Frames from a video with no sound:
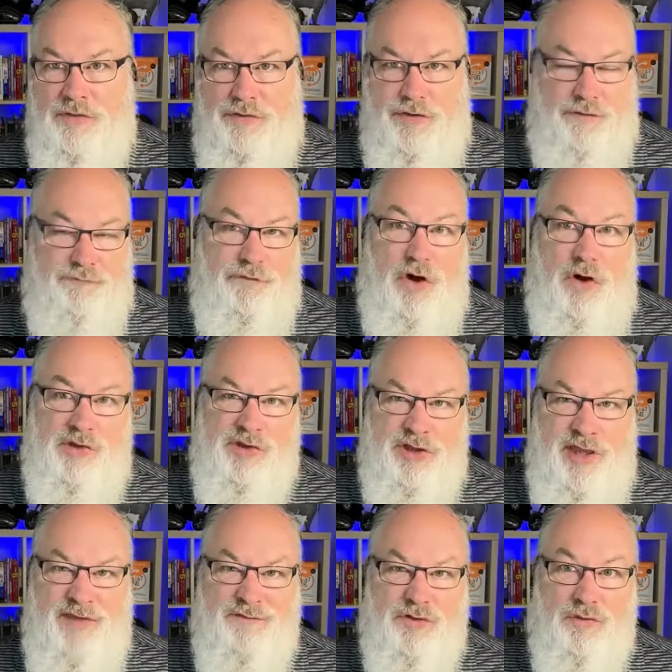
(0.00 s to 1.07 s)
They're false.
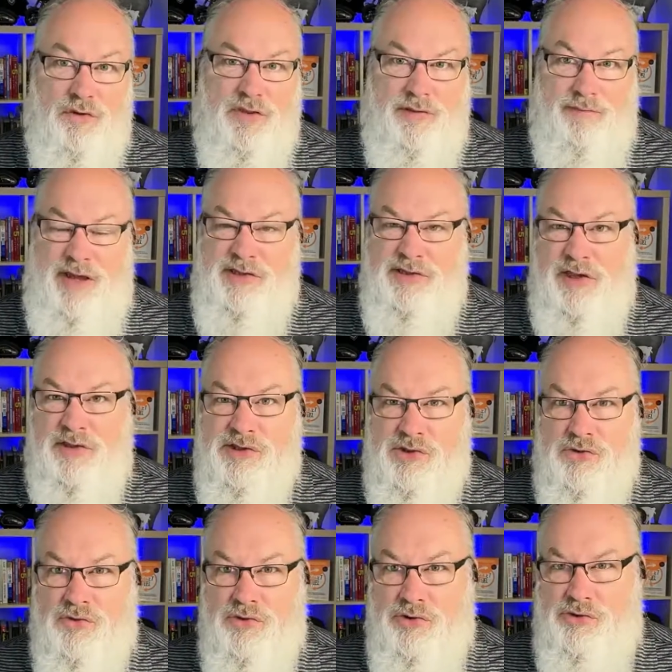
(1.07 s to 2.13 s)
Even the one that my son's
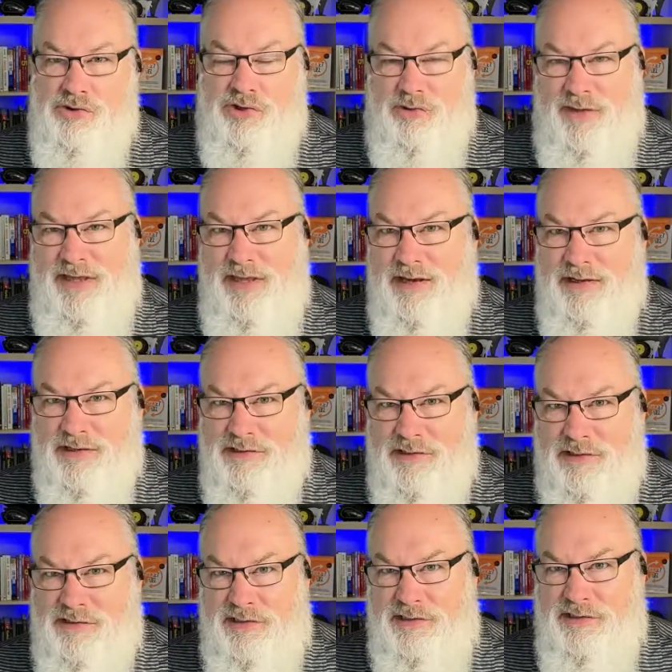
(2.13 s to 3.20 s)
school used. So my youngest
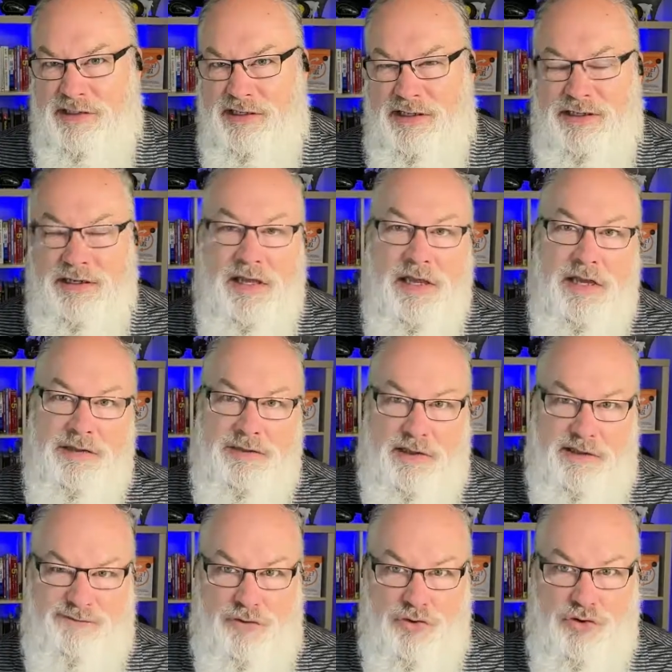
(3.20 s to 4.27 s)
is 16,
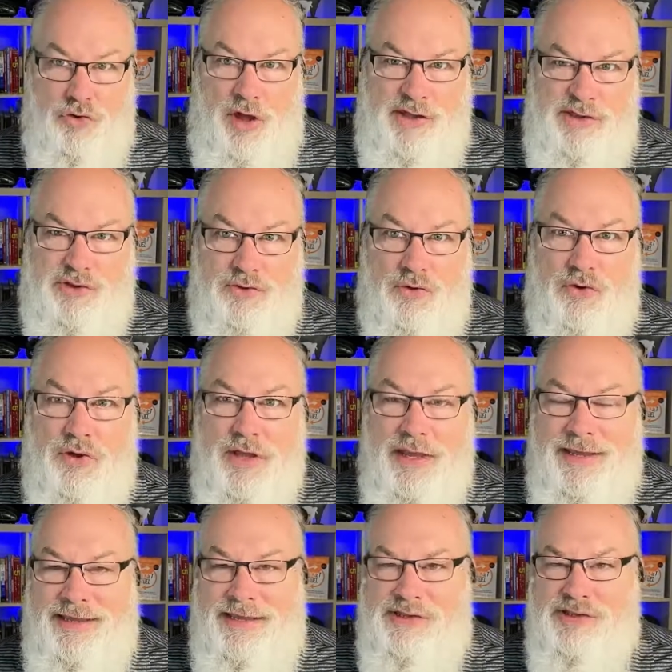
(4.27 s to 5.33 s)
does virtual high school.
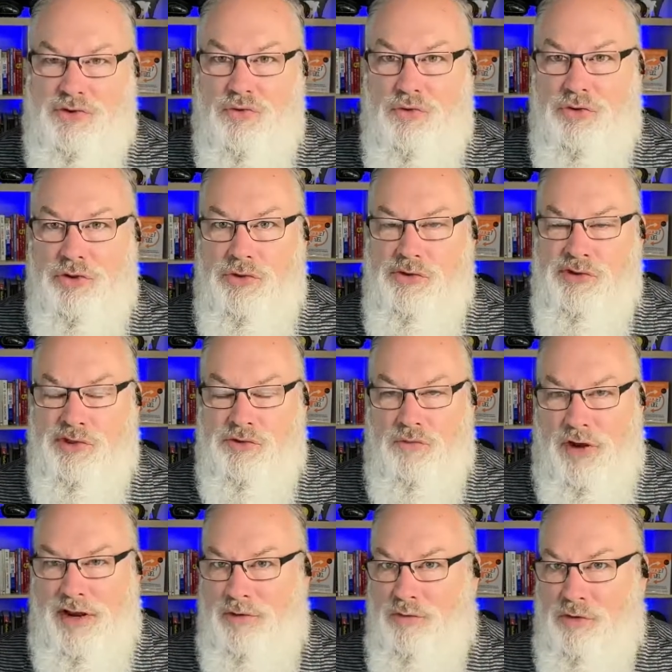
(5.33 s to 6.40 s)
His school uses
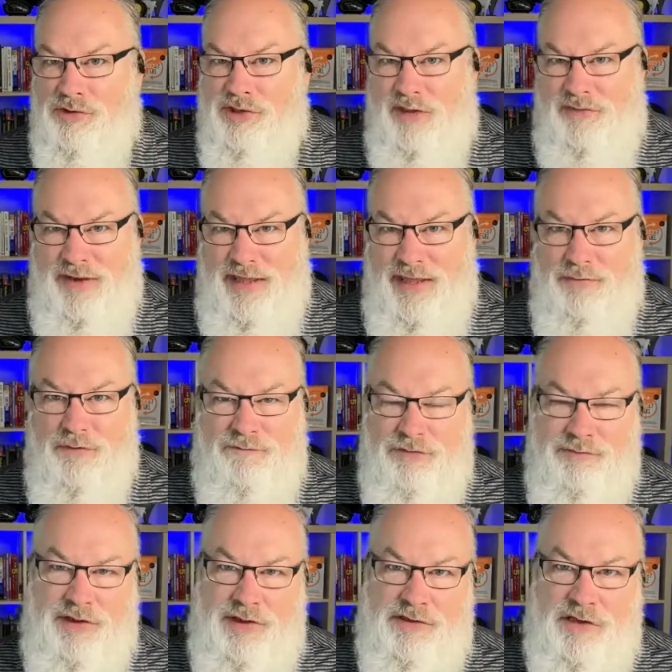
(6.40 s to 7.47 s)
one. I won't say the name of
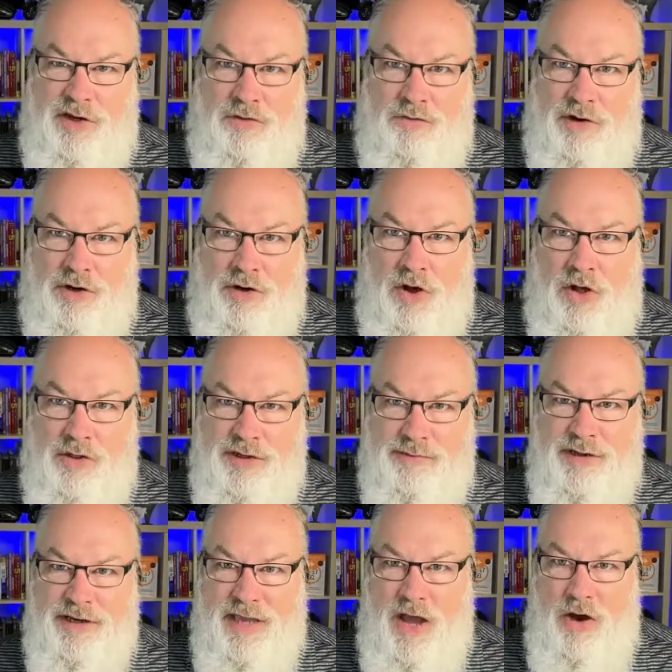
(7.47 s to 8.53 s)
it because I don't want to call
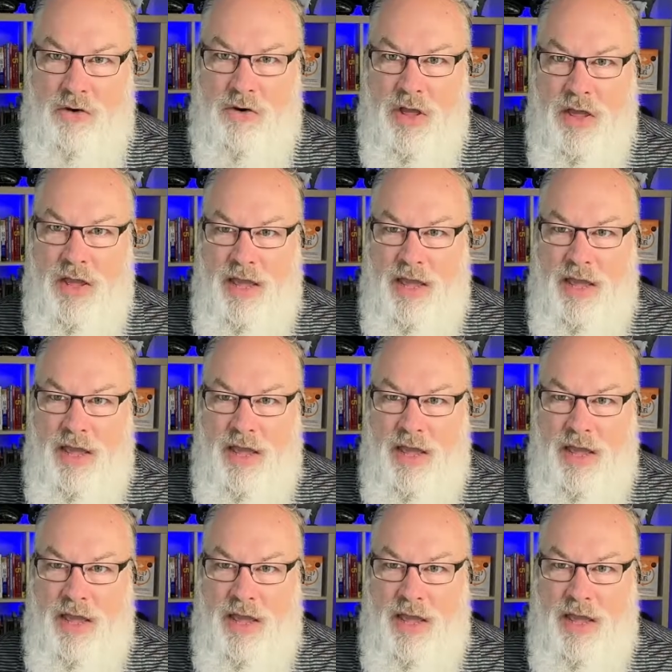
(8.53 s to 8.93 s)
anybody out.